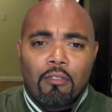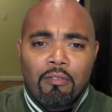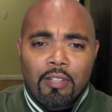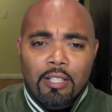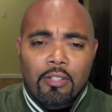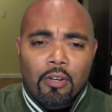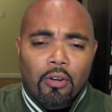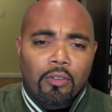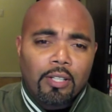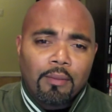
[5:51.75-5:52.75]
Vinny
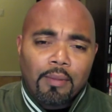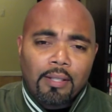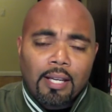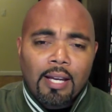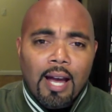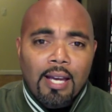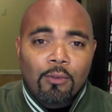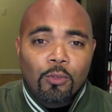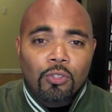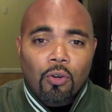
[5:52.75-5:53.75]
Curry. I mean, that guy
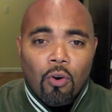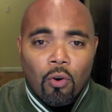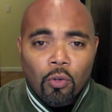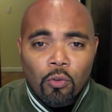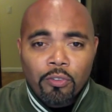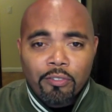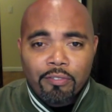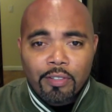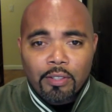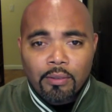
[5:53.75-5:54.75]
was all over the
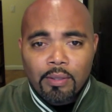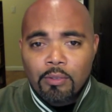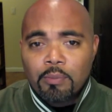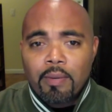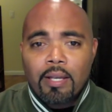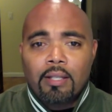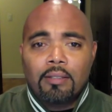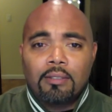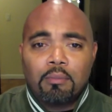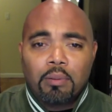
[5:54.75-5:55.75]
field. He was
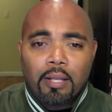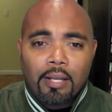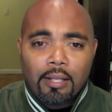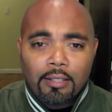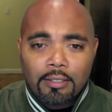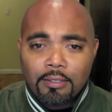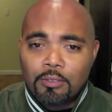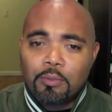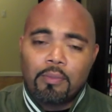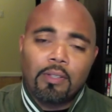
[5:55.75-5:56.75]
making some plays.
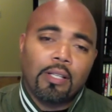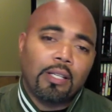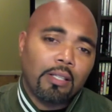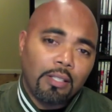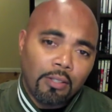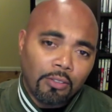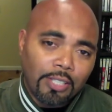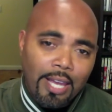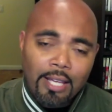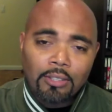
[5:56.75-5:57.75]
His
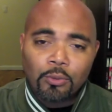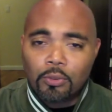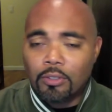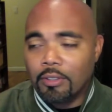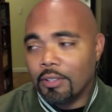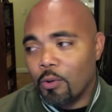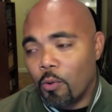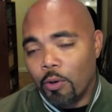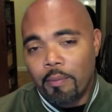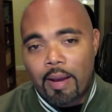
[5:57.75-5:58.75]
hands were in the
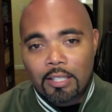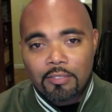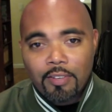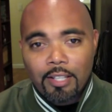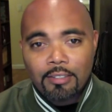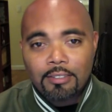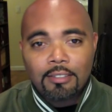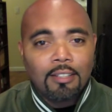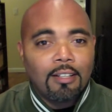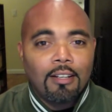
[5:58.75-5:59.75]
quarterback's face.
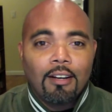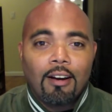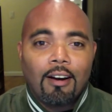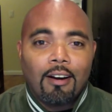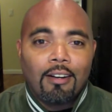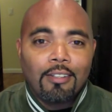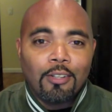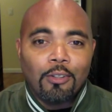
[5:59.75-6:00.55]
He